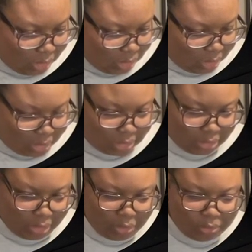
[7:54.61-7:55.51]
Okay, so
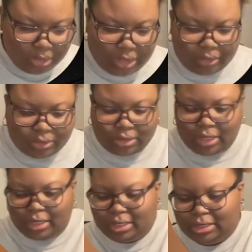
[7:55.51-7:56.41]
the only
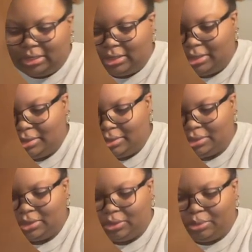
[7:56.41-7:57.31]
downside is,
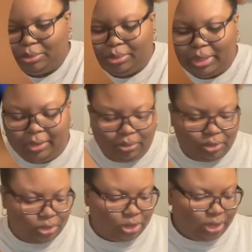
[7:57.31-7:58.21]
so
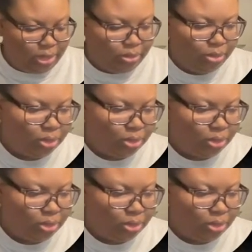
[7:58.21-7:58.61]
paintbrush nib.